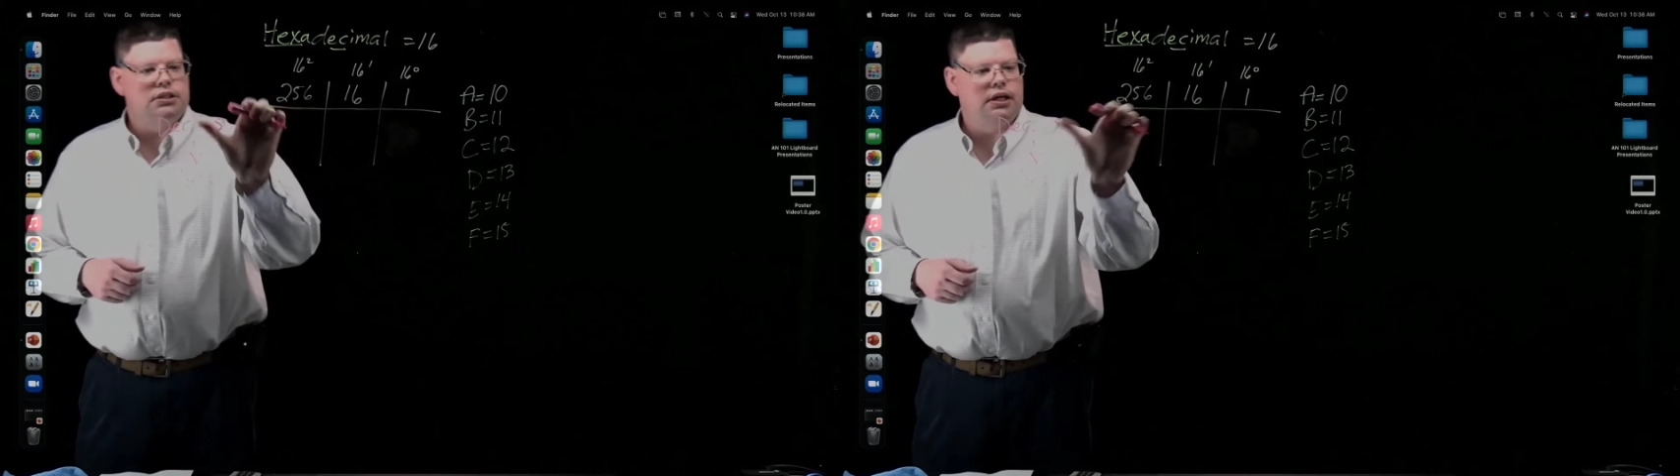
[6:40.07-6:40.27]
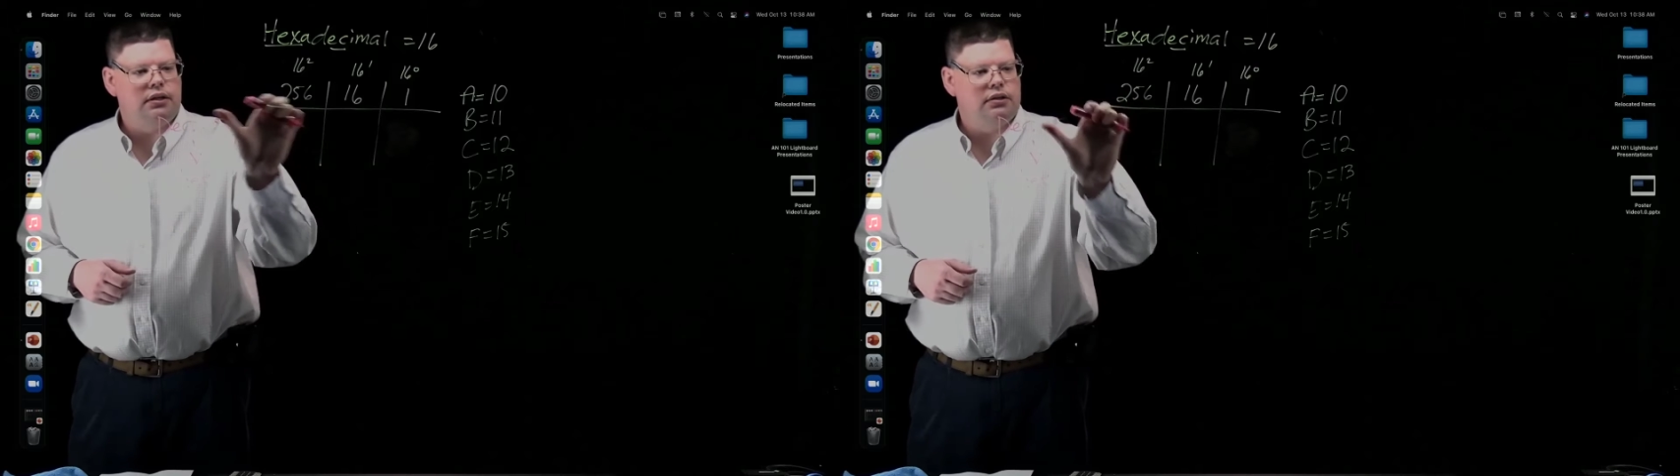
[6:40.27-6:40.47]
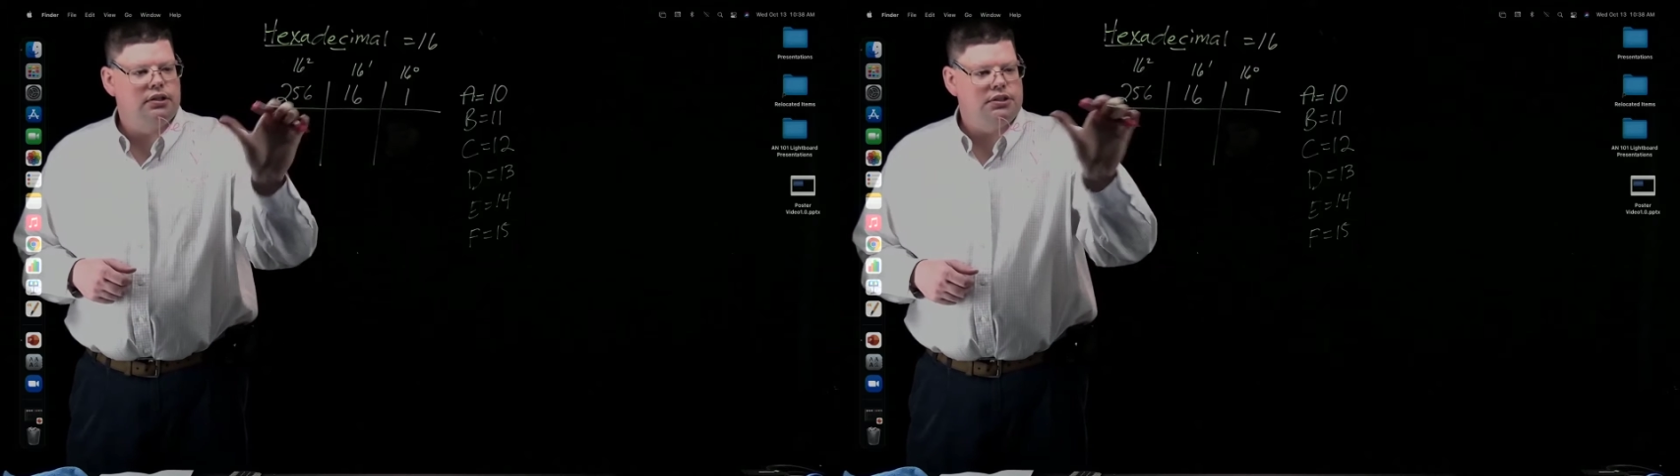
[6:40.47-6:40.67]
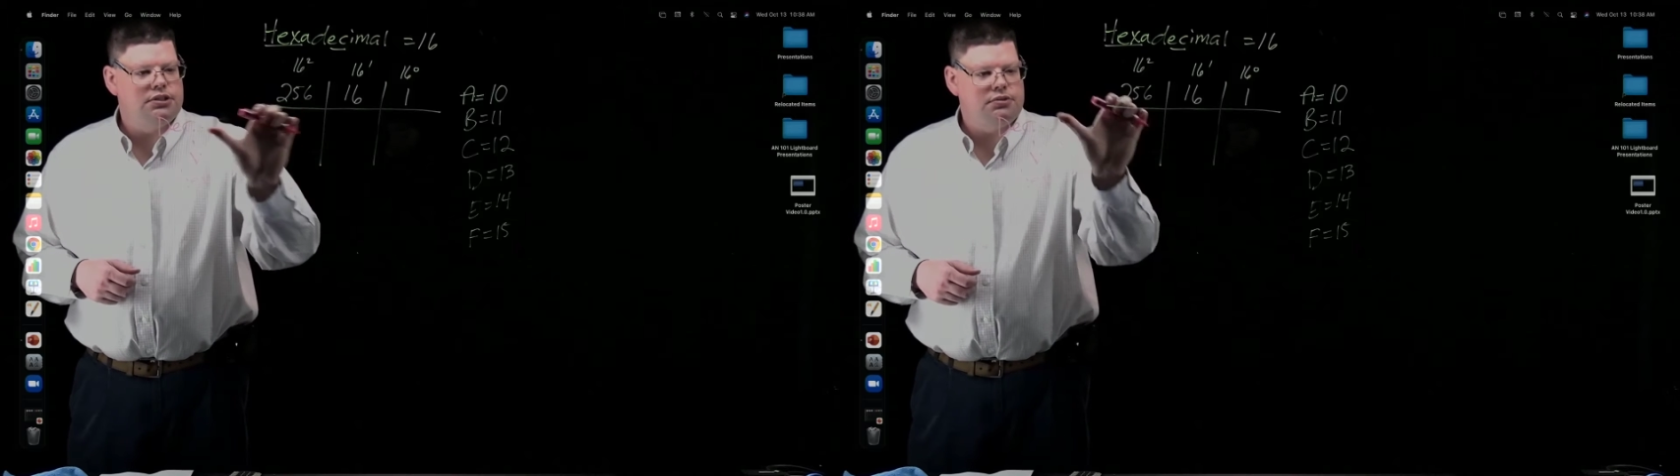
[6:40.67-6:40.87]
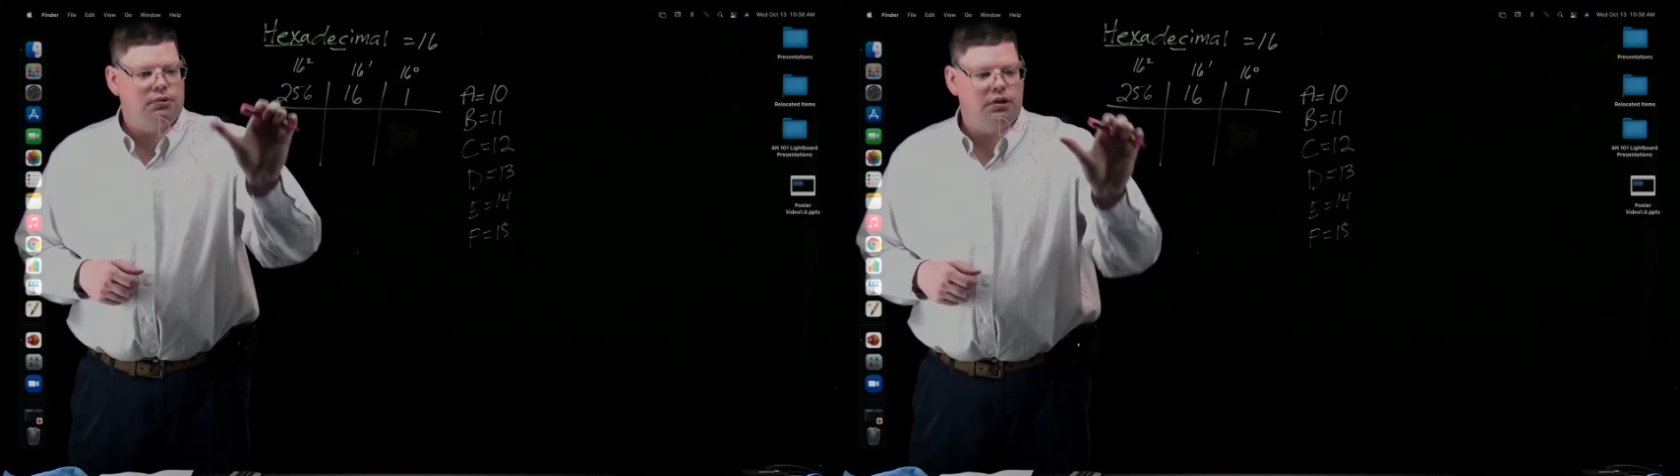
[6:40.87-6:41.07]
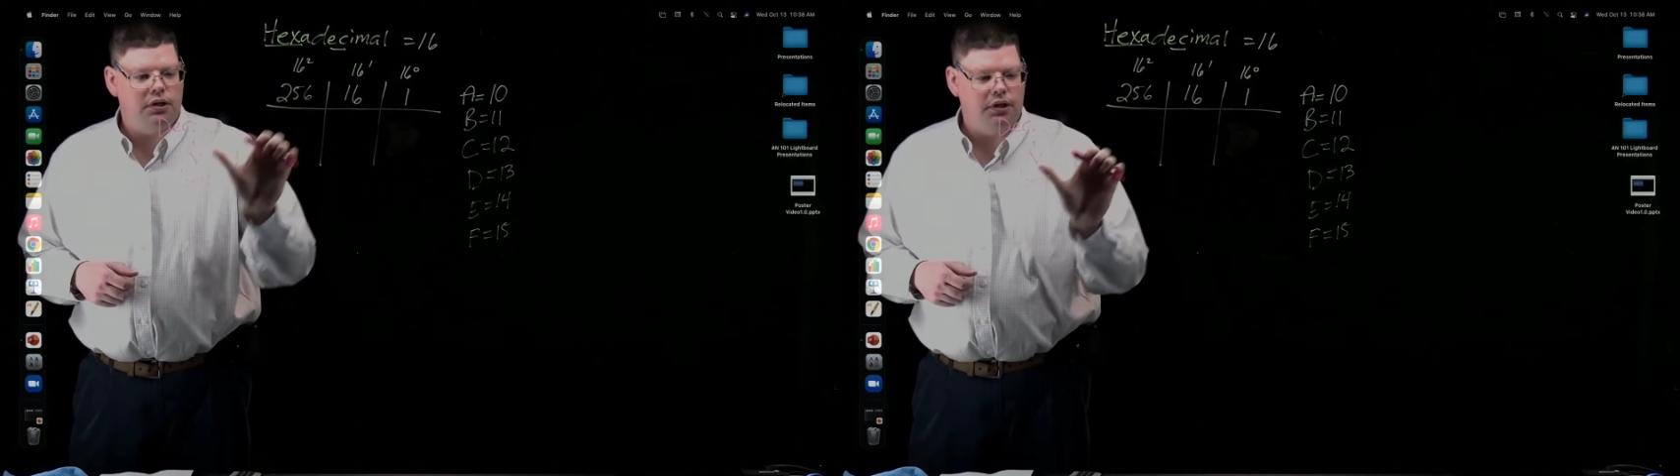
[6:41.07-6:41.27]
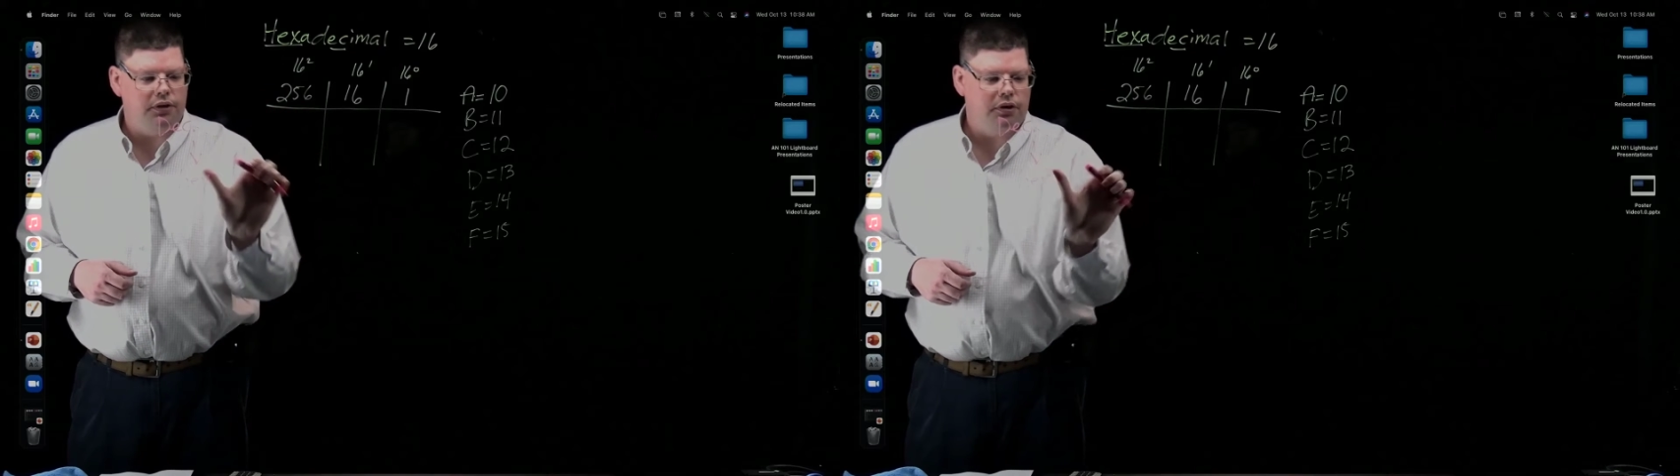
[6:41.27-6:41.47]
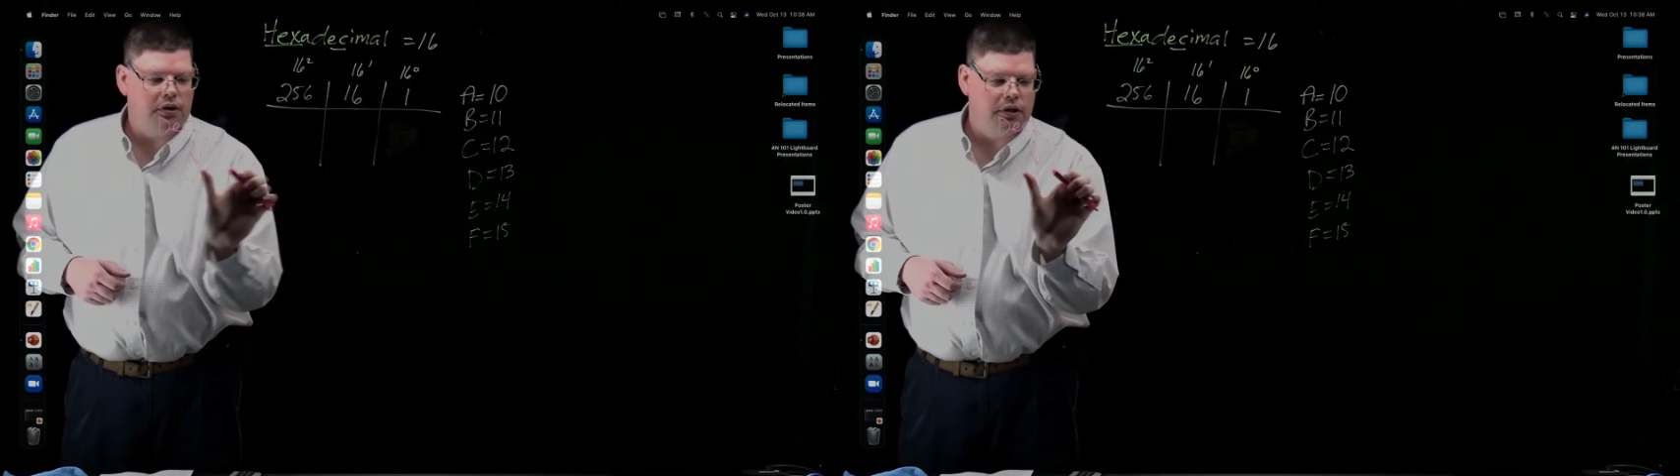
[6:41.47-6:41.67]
Now, this is where another